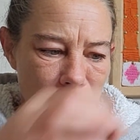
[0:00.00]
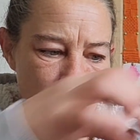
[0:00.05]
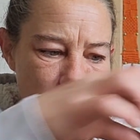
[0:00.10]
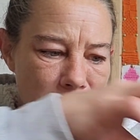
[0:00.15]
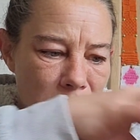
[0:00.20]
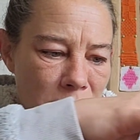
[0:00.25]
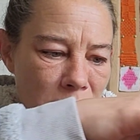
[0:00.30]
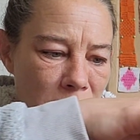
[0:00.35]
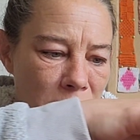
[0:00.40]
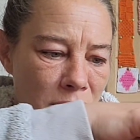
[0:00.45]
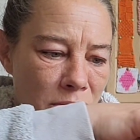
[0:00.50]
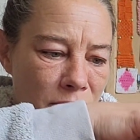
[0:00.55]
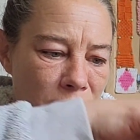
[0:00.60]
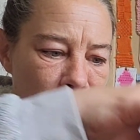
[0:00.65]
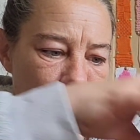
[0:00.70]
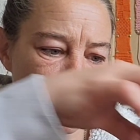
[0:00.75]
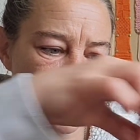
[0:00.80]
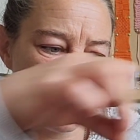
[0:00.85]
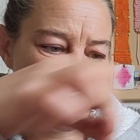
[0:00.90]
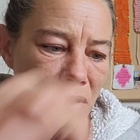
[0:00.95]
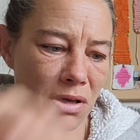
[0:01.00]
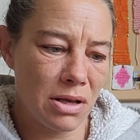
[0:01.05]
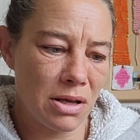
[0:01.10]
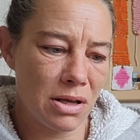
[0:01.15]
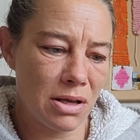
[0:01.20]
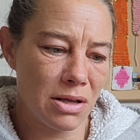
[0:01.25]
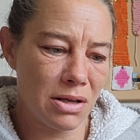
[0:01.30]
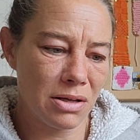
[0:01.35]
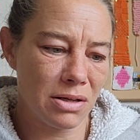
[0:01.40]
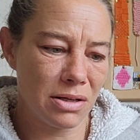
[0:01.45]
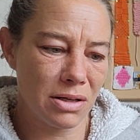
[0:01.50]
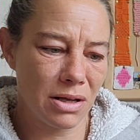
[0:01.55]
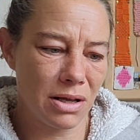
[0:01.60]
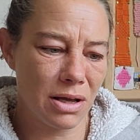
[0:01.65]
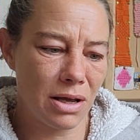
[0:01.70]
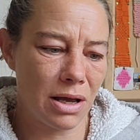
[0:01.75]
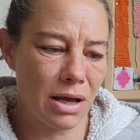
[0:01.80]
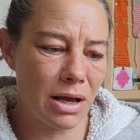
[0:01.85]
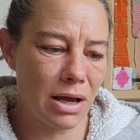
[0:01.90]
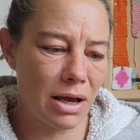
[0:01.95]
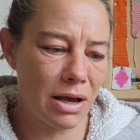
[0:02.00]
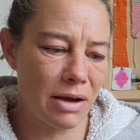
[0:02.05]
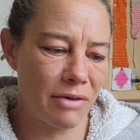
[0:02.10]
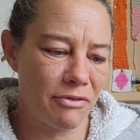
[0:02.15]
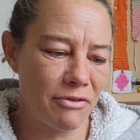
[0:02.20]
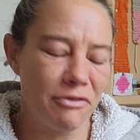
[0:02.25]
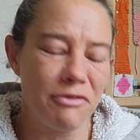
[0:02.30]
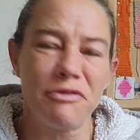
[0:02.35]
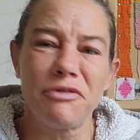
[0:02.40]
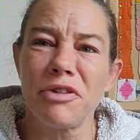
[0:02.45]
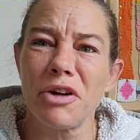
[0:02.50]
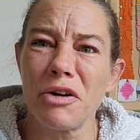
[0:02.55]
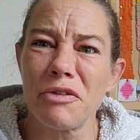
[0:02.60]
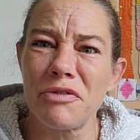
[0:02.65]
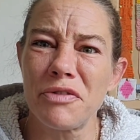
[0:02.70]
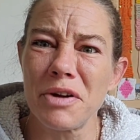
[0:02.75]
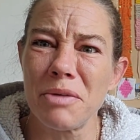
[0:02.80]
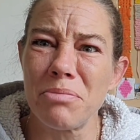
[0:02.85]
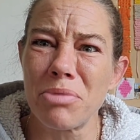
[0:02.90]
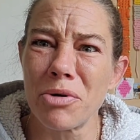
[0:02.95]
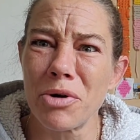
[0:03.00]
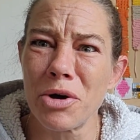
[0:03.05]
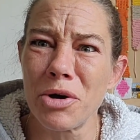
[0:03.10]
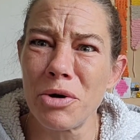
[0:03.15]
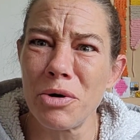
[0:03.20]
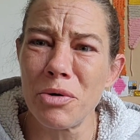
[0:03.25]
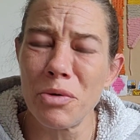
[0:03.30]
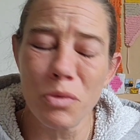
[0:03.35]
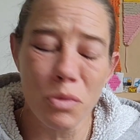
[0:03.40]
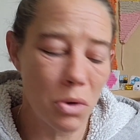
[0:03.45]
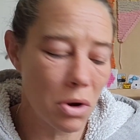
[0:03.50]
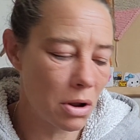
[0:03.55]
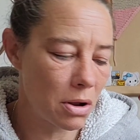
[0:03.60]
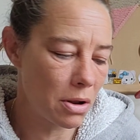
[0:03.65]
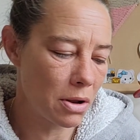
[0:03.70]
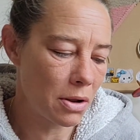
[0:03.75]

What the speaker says: Another bit there. Ah, fluffy brew!